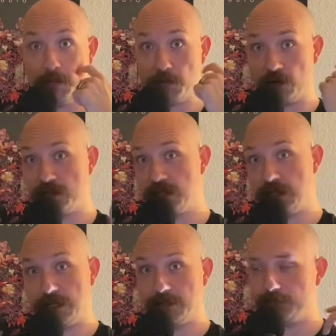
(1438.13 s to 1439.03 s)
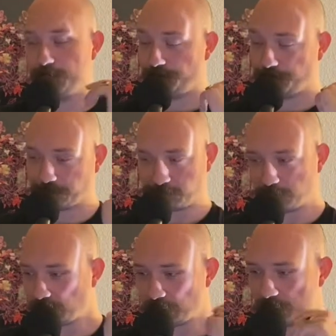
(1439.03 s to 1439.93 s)
person
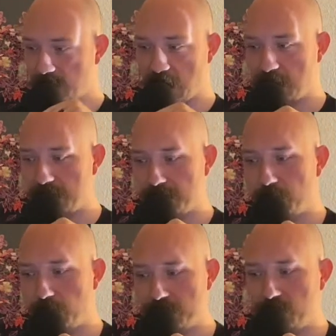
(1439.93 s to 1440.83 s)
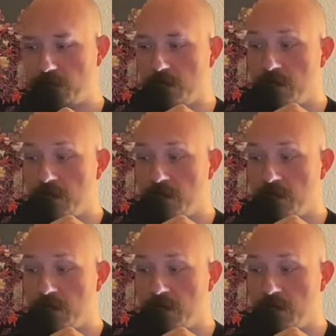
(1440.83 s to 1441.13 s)
on U.S. soil.